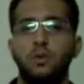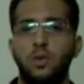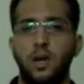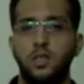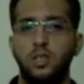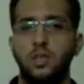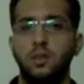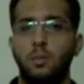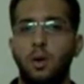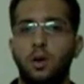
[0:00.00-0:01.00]
contraction
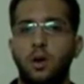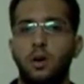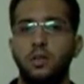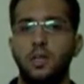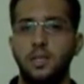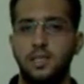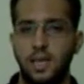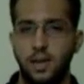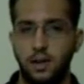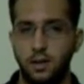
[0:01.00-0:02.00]
in the myocardial
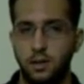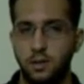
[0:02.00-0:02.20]
cell.